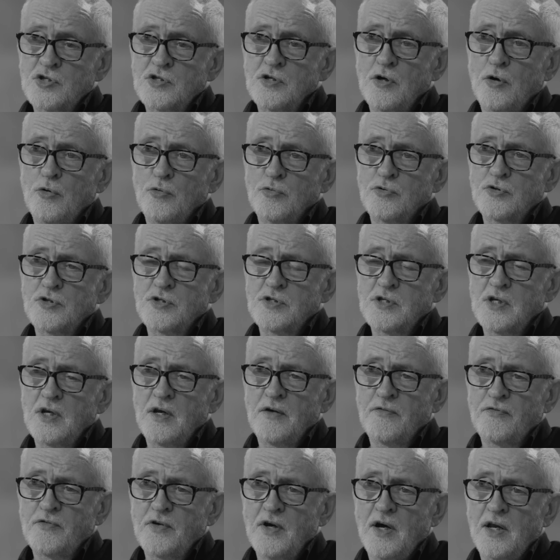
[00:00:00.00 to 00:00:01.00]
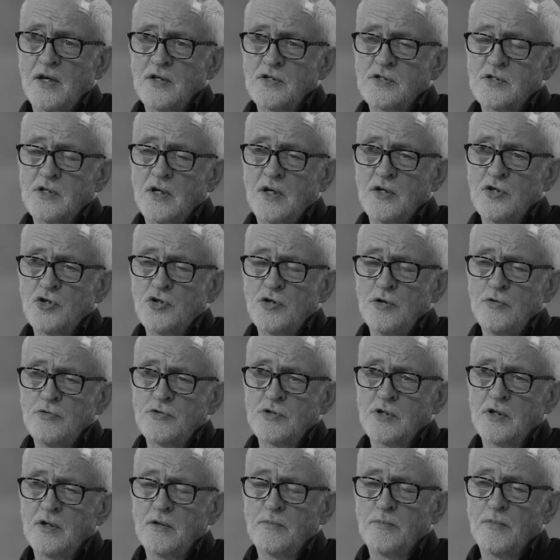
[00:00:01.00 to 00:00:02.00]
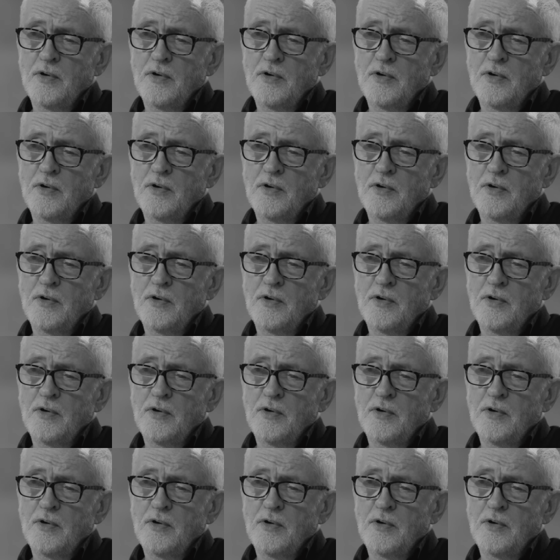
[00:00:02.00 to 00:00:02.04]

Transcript: soldiers in Afghanistan shooting at